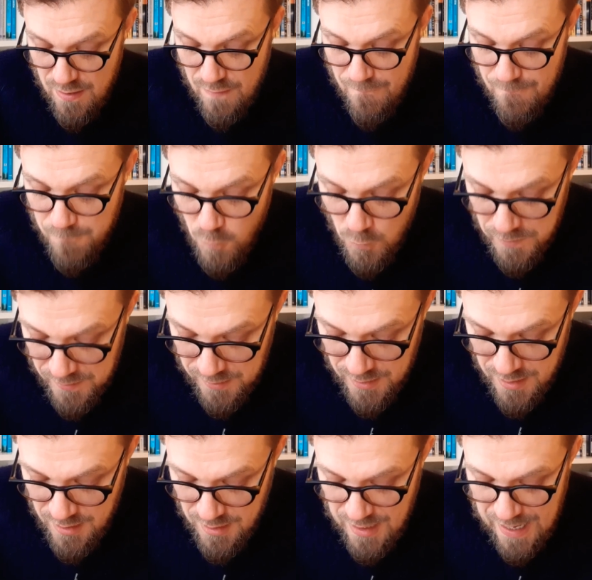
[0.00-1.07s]

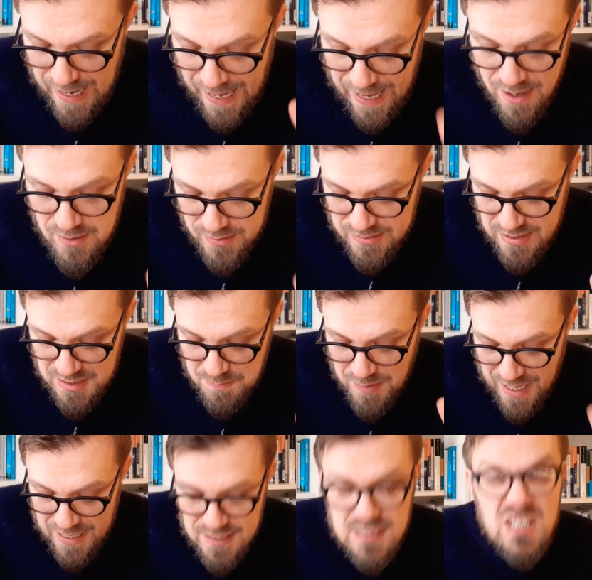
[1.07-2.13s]
Fourthly, how does this
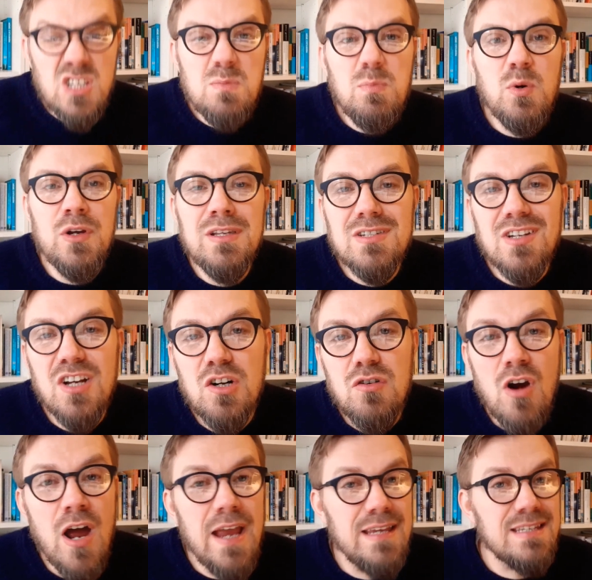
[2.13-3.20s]
passage point to
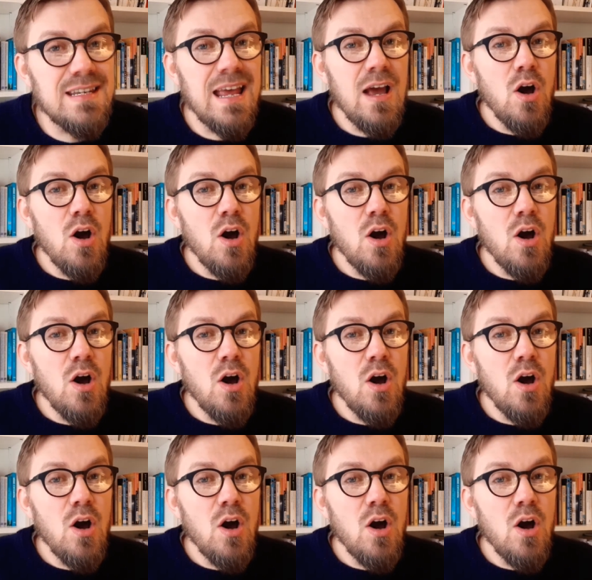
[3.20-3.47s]
Christ?